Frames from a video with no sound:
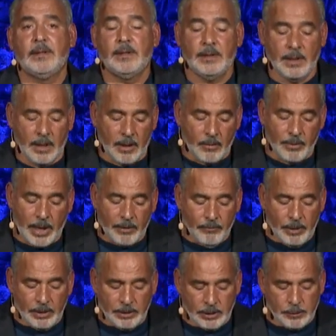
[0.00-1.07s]
Now, when I
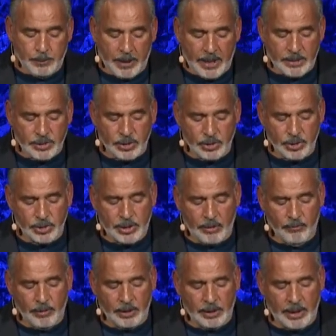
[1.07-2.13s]
read these passages, I
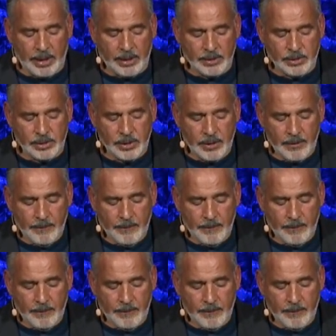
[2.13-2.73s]
realize